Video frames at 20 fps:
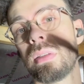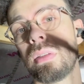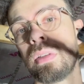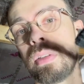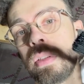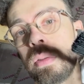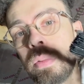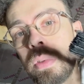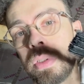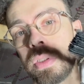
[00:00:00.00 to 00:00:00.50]
that
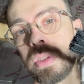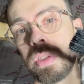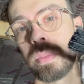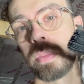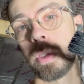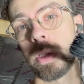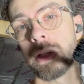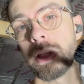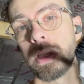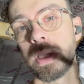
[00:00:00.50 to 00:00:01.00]
you wash your
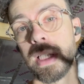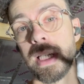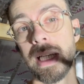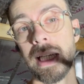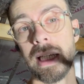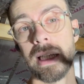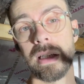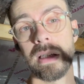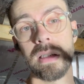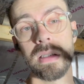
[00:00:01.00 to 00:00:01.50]
brush
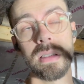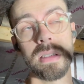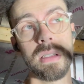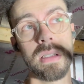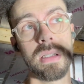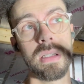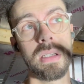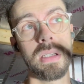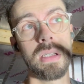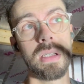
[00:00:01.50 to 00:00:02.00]
in
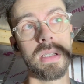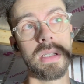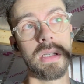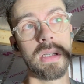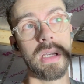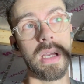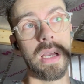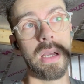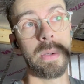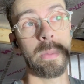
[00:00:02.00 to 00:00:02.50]

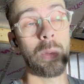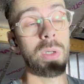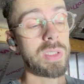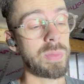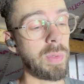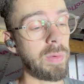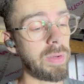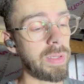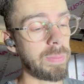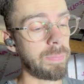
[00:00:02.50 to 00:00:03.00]
white
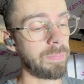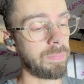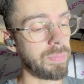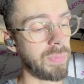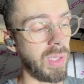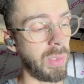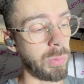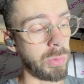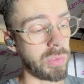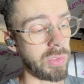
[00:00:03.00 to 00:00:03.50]
spirit.
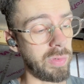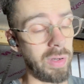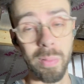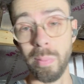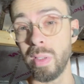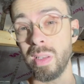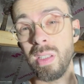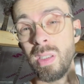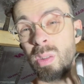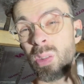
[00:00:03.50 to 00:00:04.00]
I would also
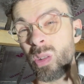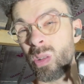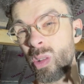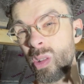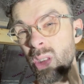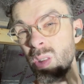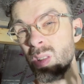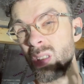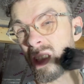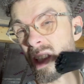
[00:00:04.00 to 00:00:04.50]
recommend that you do not
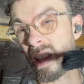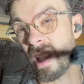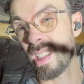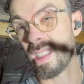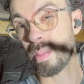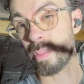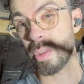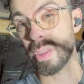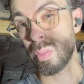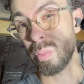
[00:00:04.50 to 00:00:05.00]
use a
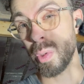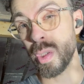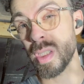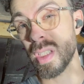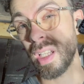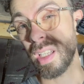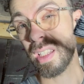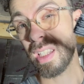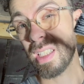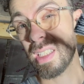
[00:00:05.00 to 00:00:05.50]
synthetic bristle brush
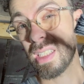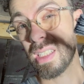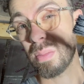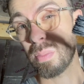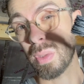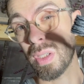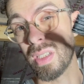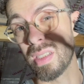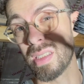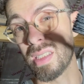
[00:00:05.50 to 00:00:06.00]
like this,
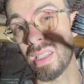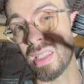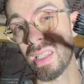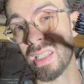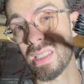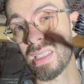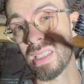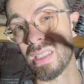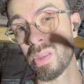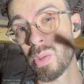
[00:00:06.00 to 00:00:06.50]
because
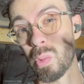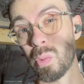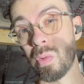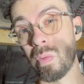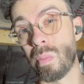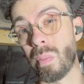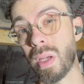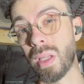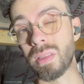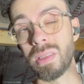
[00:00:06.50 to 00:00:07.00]
this sort of
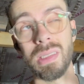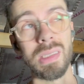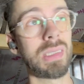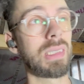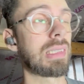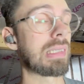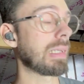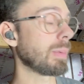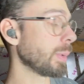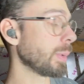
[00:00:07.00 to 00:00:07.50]
melted a little